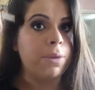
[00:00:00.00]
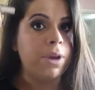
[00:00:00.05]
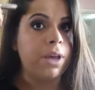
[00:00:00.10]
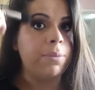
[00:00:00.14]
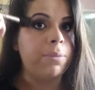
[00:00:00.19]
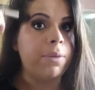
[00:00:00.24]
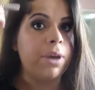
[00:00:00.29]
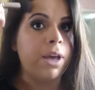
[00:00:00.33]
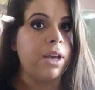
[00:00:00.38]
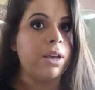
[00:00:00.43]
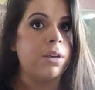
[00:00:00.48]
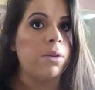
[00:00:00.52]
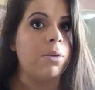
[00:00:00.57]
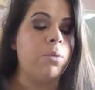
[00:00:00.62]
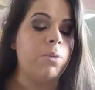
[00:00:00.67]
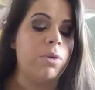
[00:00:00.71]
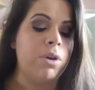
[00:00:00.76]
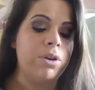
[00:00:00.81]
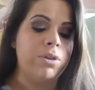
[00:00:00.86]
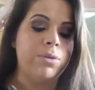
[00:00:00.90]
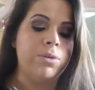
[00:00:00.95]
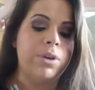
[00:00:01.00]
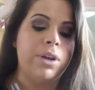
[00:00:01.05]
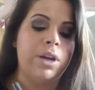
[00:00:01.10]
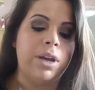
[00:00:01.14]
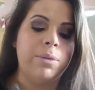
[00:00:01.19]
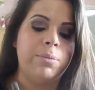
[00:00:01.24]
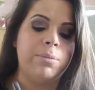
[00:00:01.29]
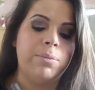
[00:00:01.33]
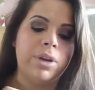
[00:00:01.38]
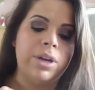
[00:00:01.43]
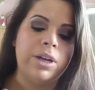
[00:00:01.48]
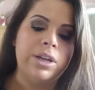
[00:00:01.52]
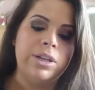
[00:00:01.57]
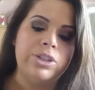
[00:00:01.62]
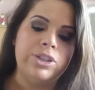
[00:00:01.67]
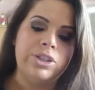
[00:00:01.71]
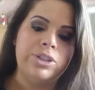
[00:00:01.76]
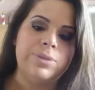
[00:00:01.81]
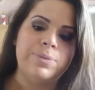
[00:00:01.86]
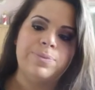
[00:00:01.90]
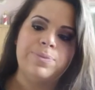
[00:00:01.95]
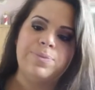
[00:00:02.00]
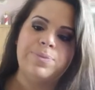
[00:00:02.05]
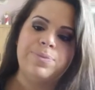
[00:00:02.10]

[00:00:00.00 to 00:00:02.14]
my MAC 109 brush.